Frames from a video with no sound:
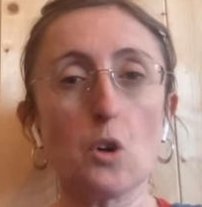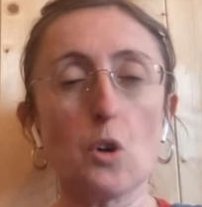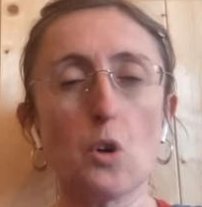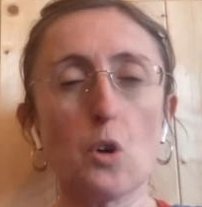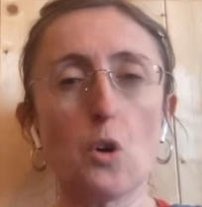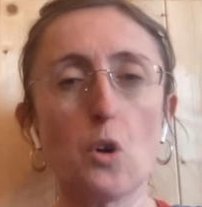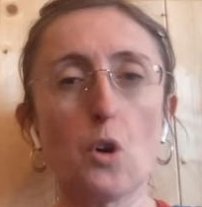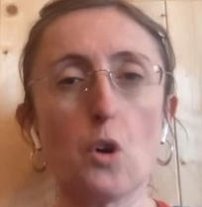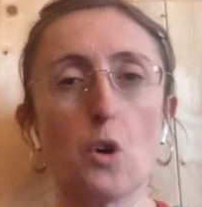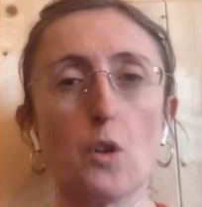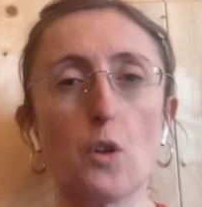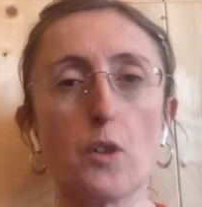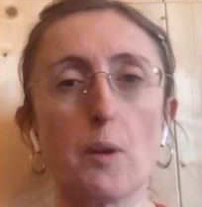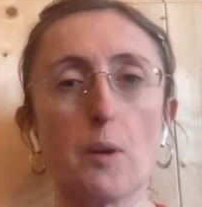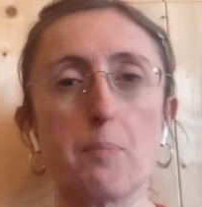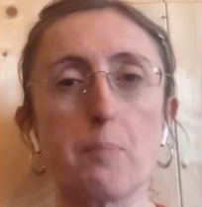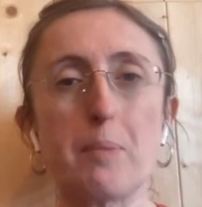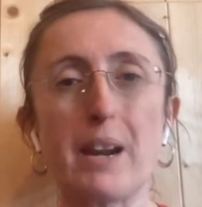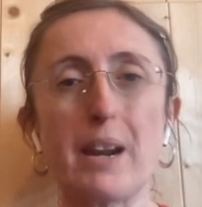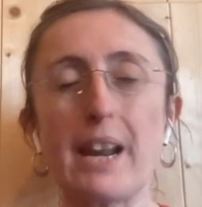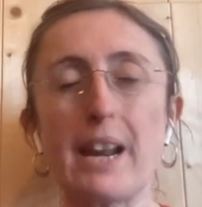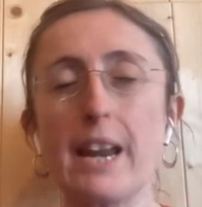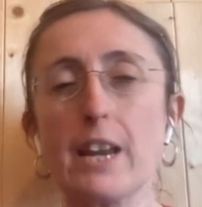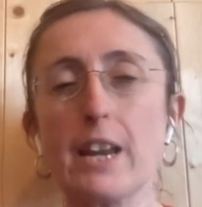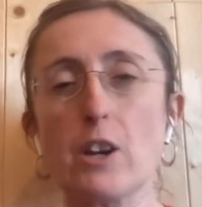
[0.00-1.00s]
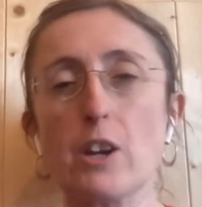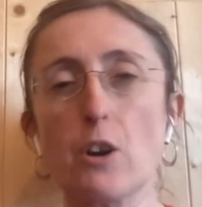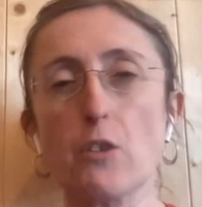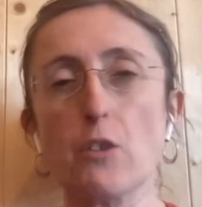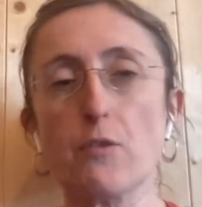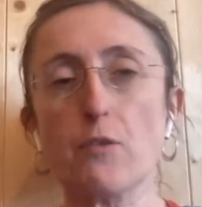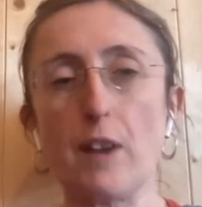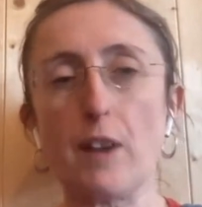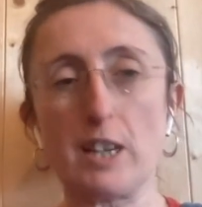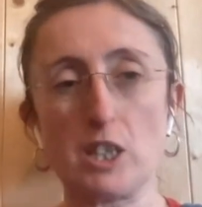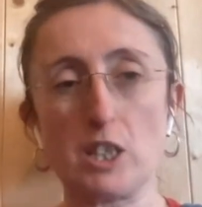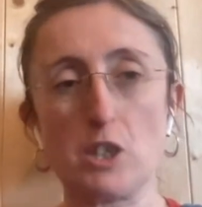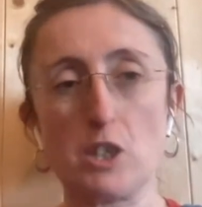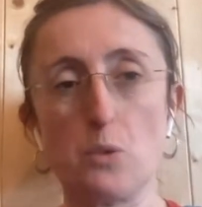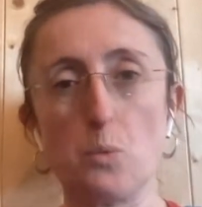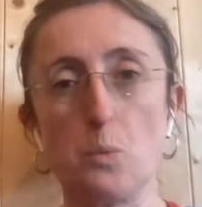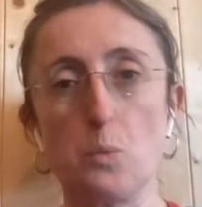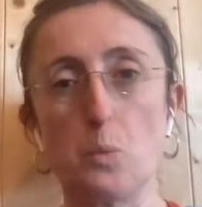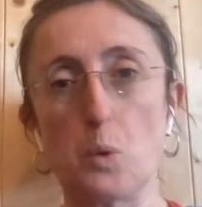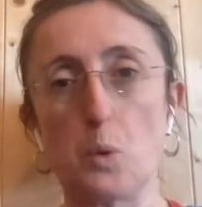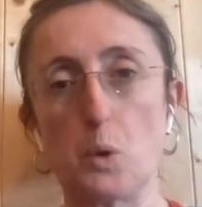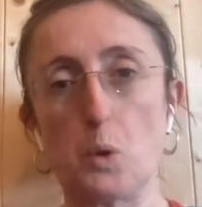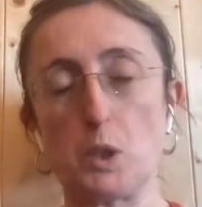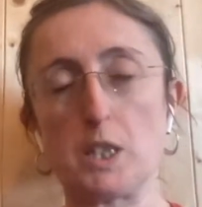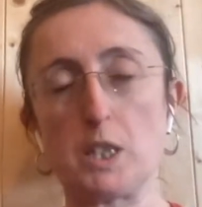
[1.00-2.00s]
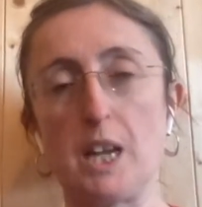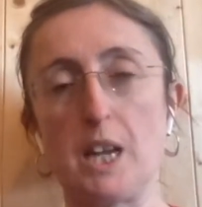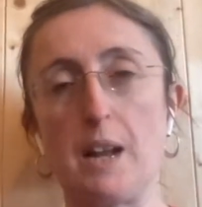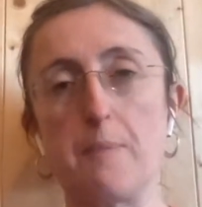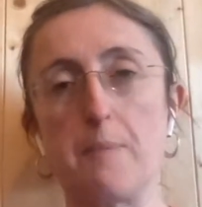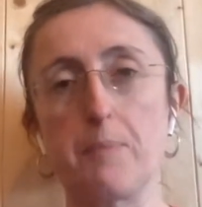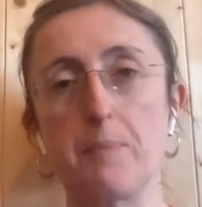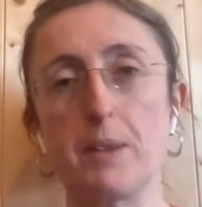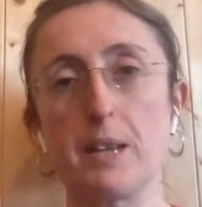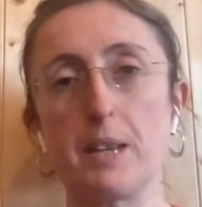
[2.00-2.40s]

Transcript: or the plain old-fashioned water.